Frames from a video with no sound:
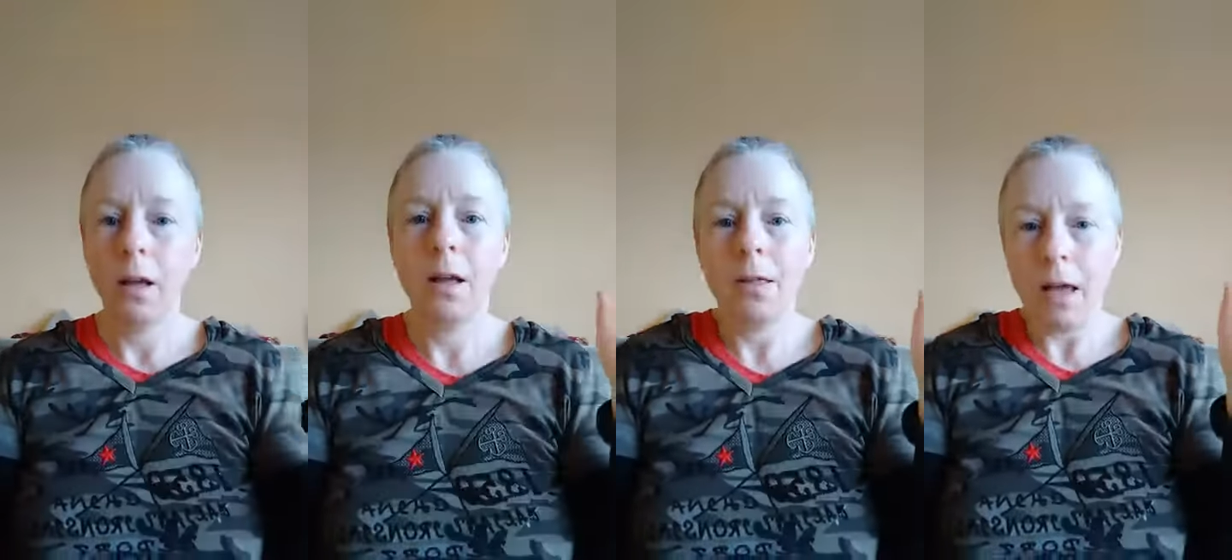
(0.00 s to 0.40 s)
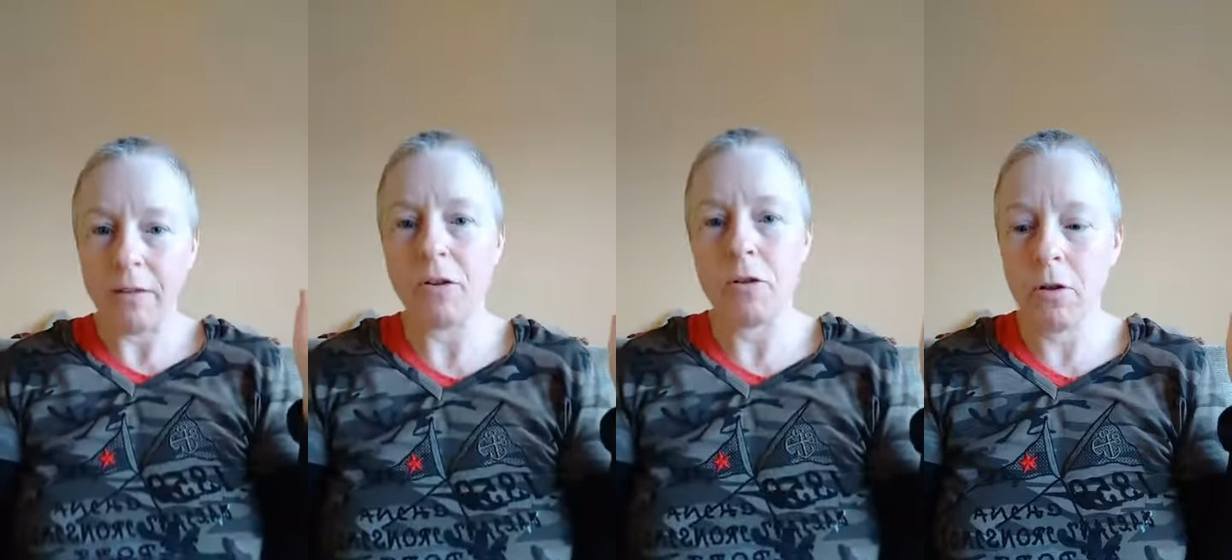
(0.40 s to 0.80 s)

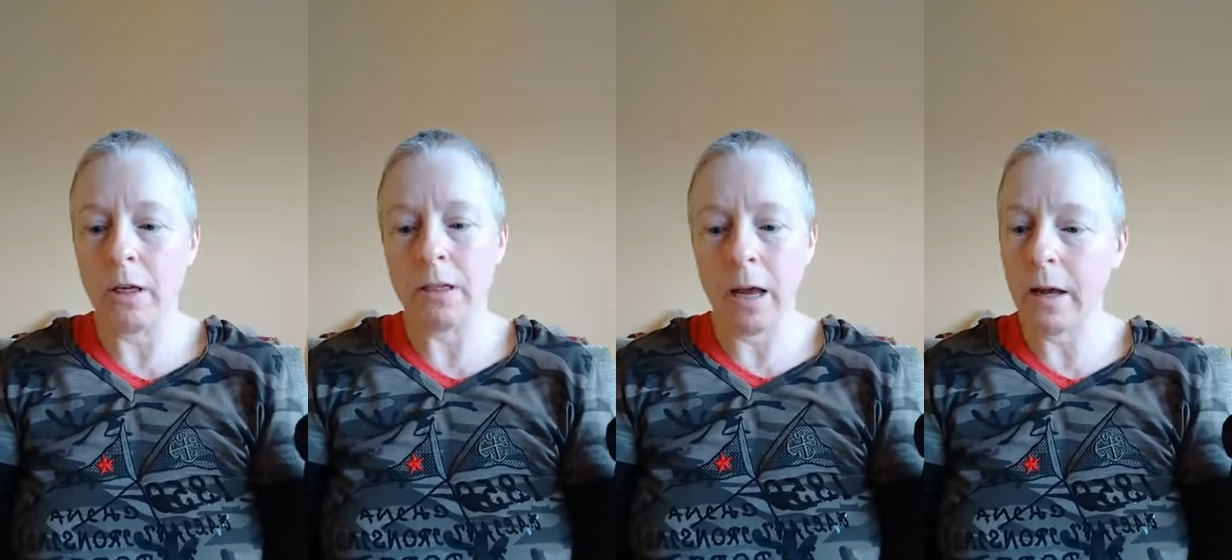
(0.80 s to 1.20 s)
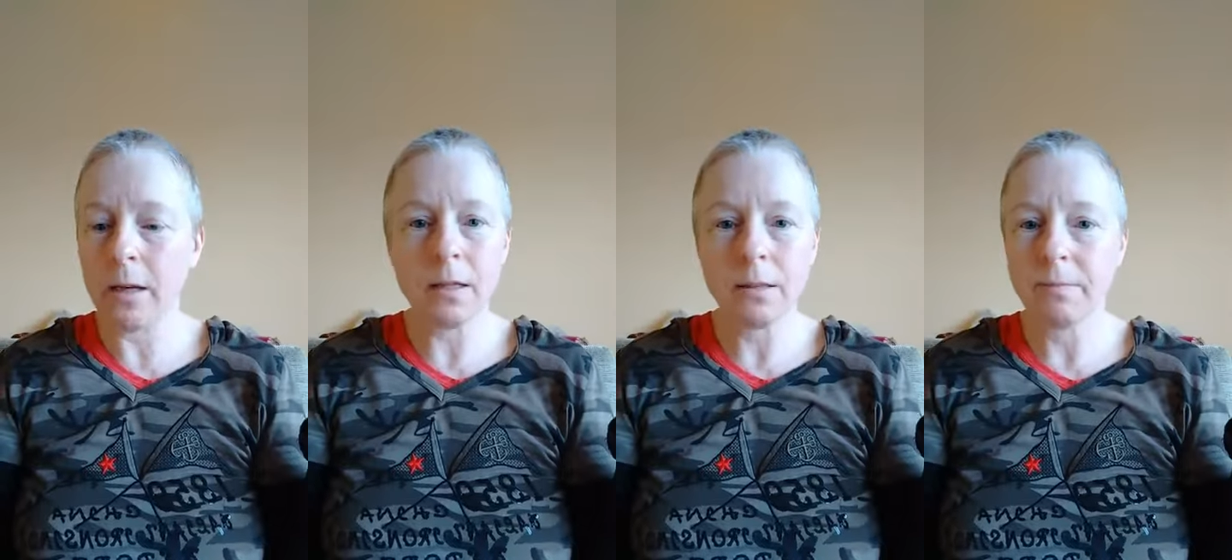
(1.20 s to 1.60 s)
After 13
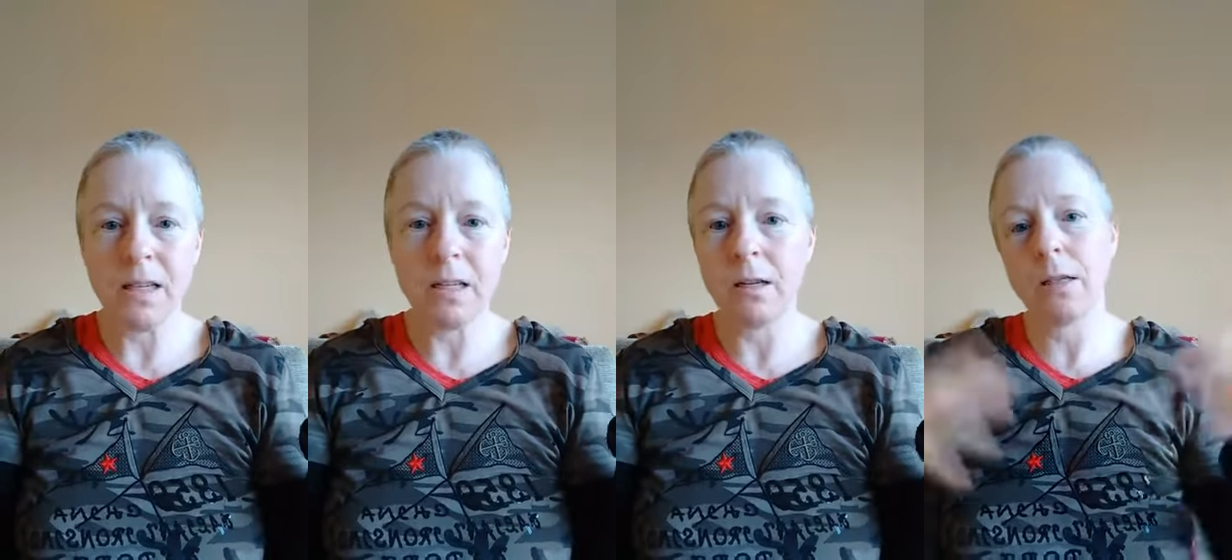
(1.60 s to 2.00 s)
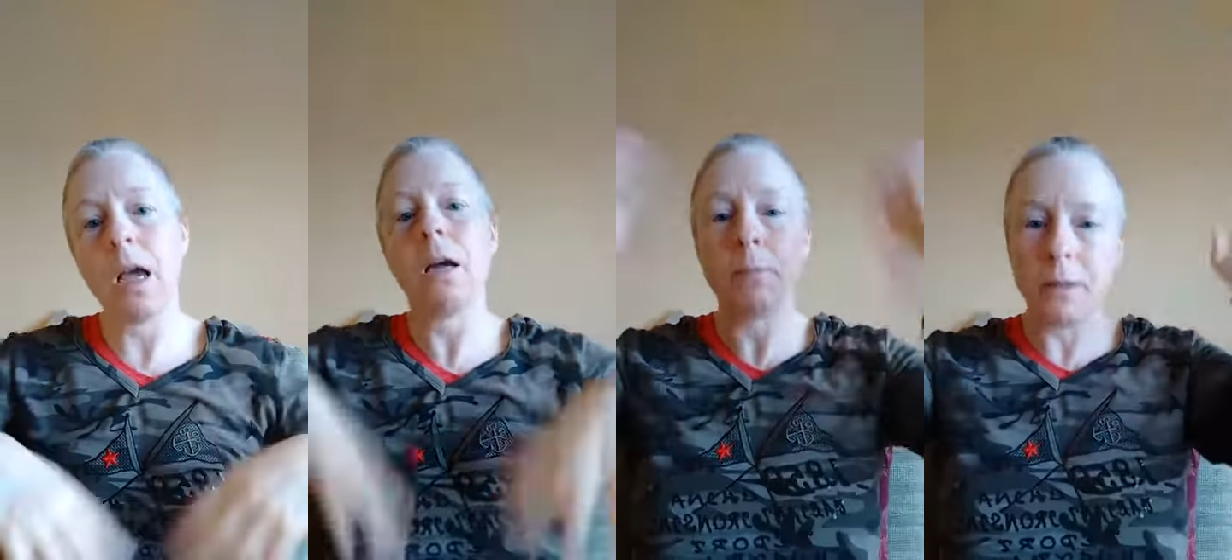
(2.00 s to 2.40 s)
days, he said,
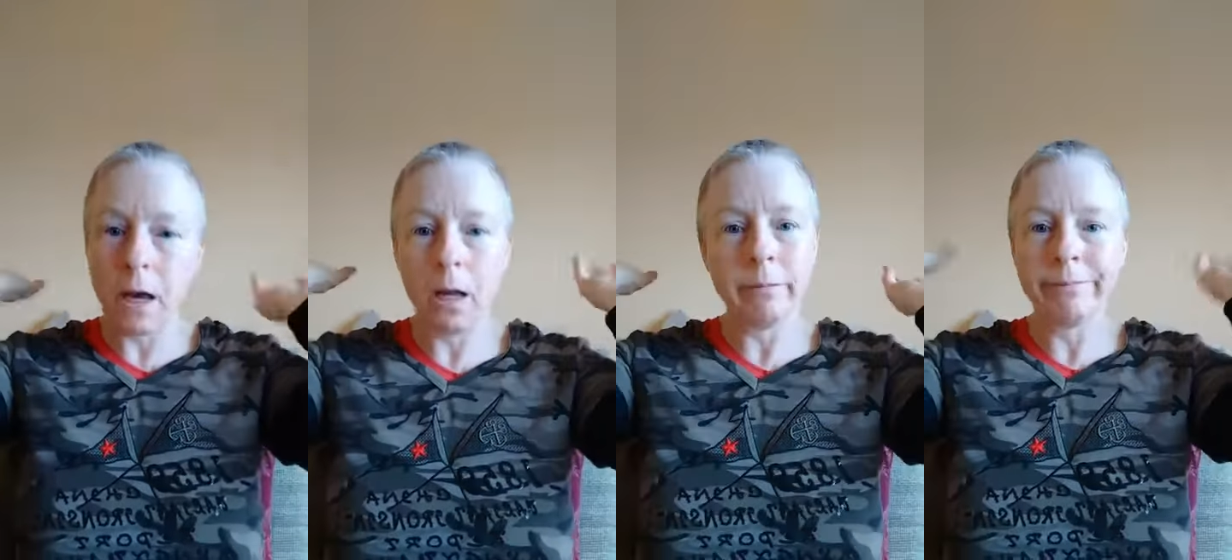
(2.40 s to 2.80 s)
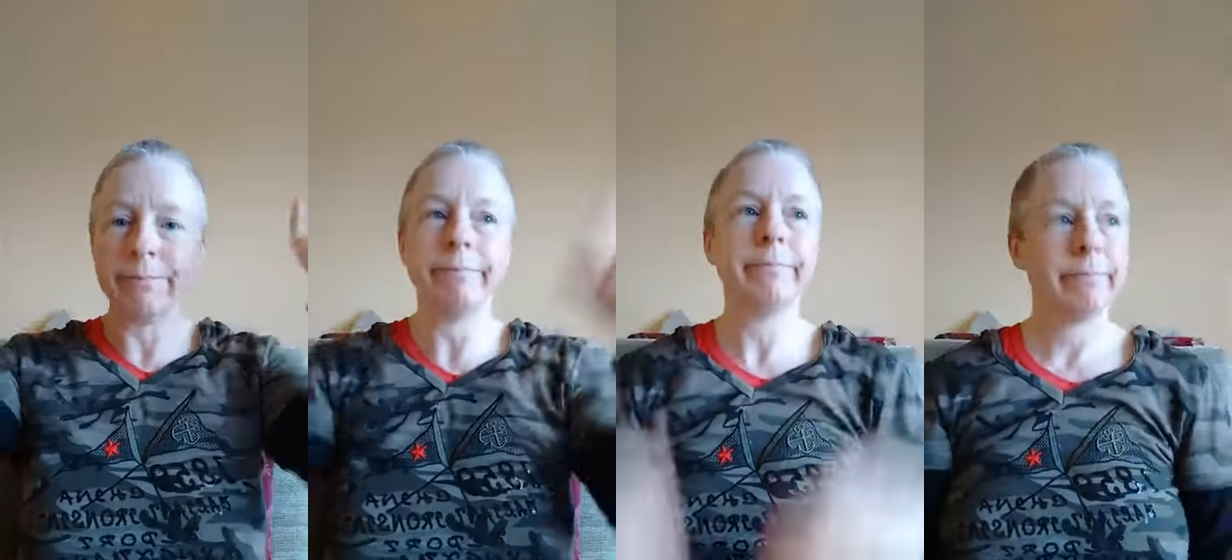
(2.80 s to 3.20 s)
can't be done.
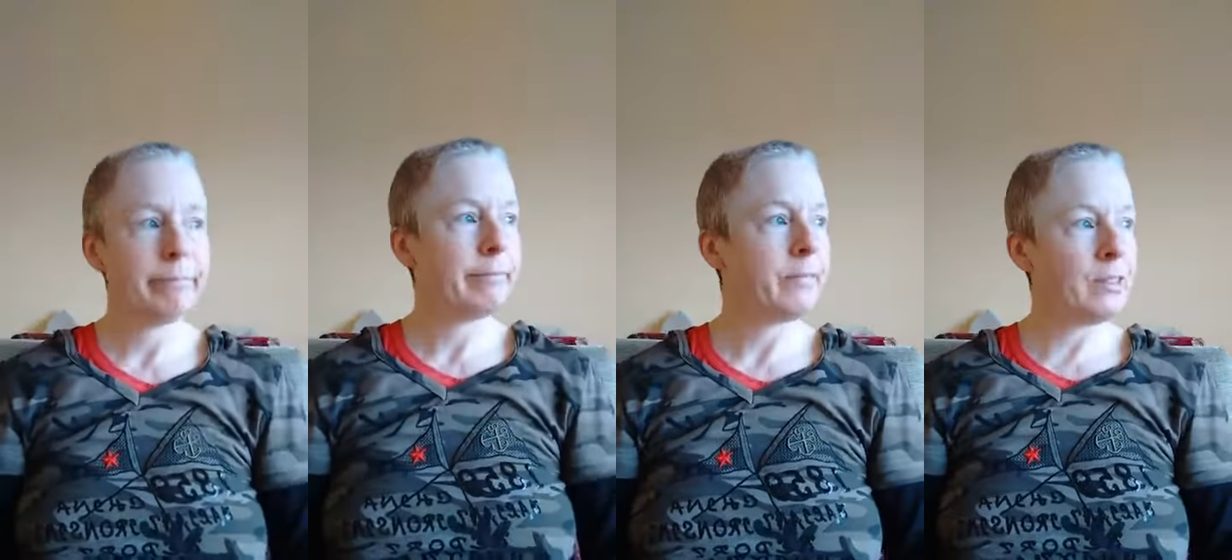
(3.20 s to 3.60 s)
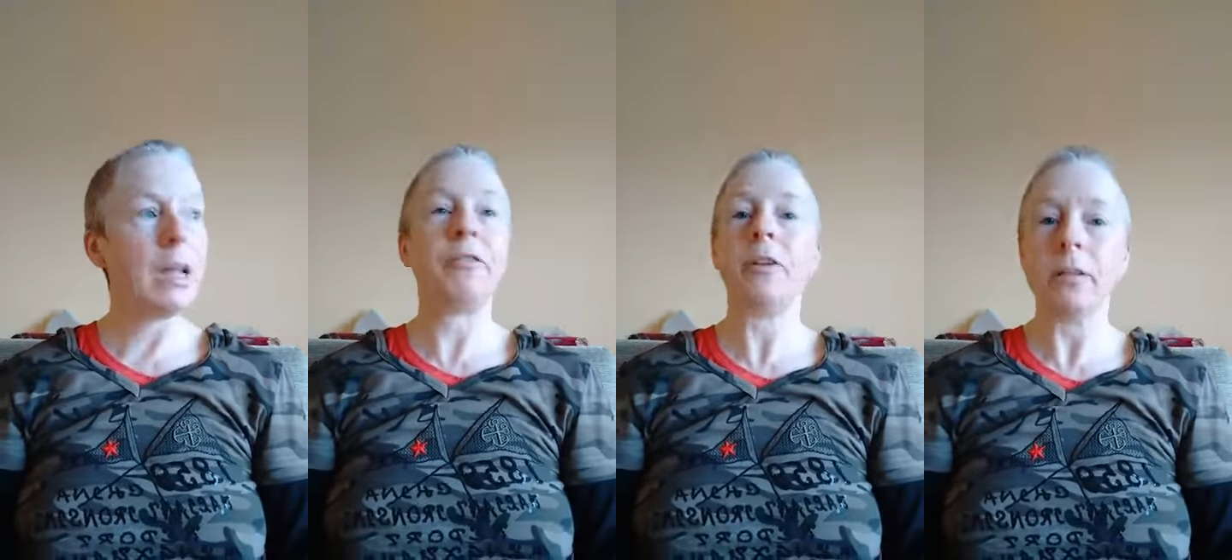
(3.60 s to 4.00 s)

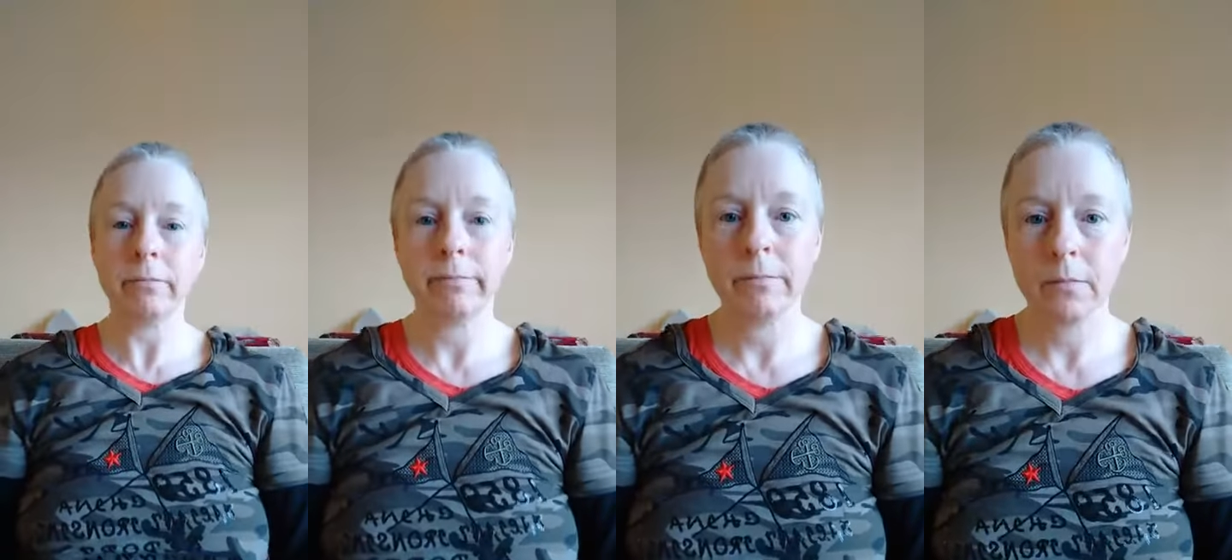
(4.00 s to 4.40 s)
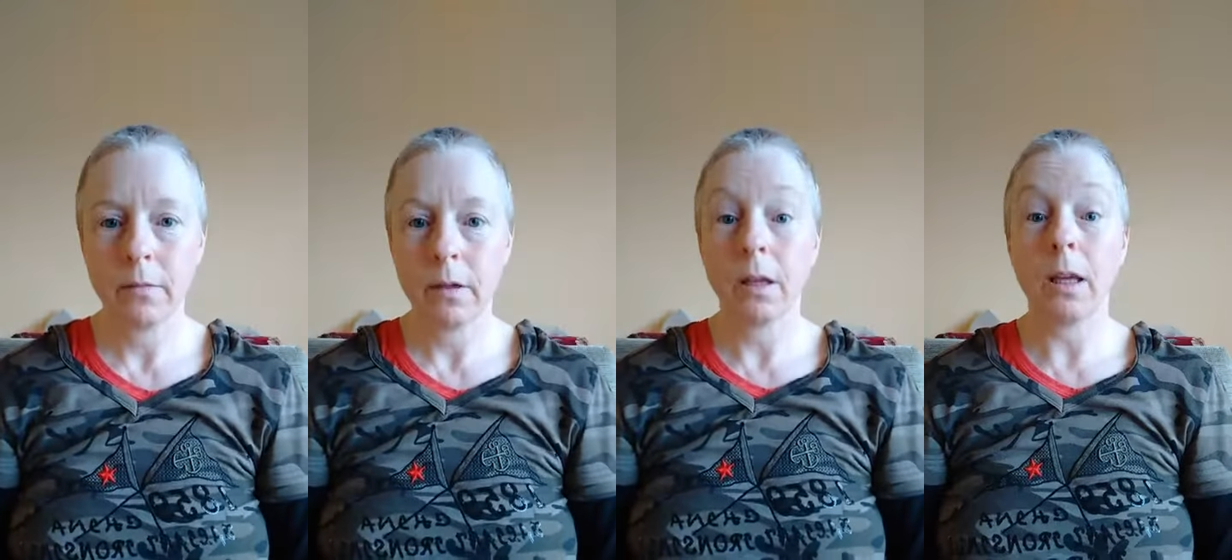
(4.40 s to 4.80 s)
Stuff
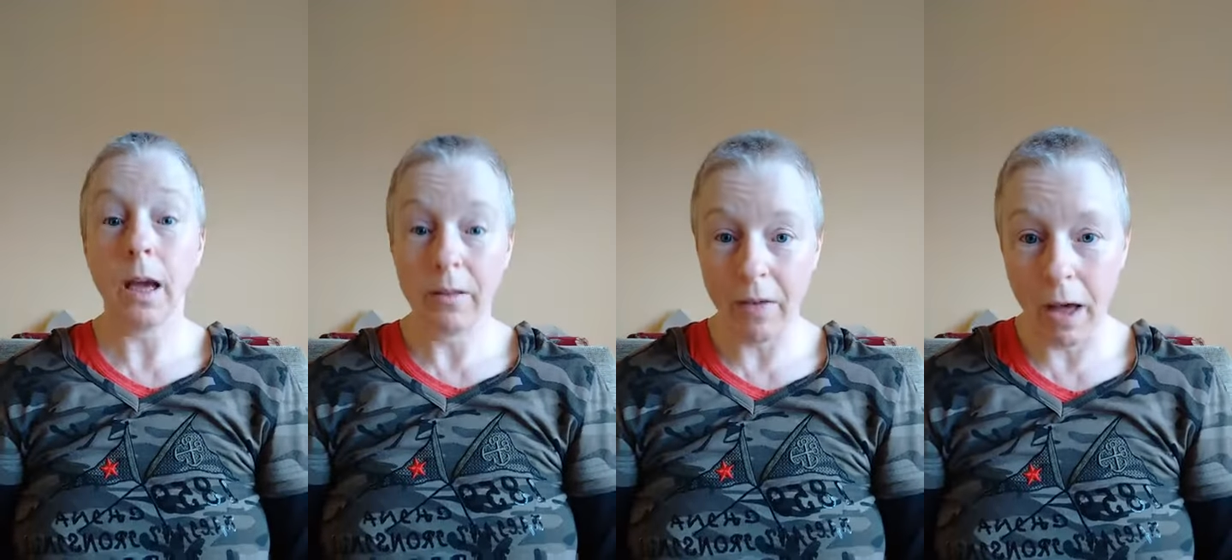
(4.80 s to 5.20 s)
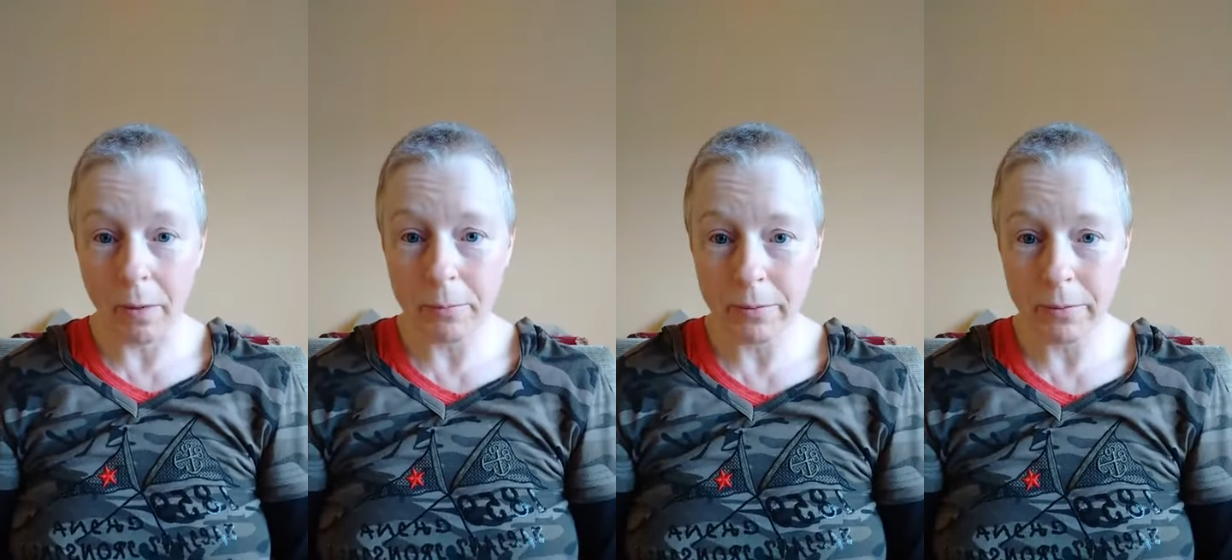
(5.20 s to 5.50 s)
it. Gave up.